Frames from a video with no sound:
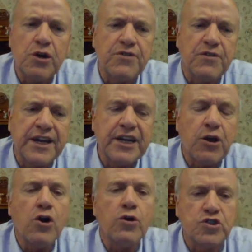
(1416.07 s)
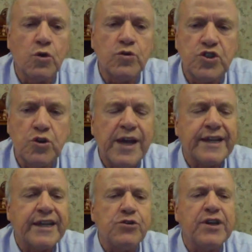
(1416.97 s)
If you've got any, oh, go,
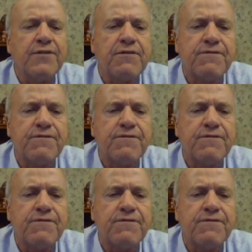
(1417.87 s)
Joanne, can you give a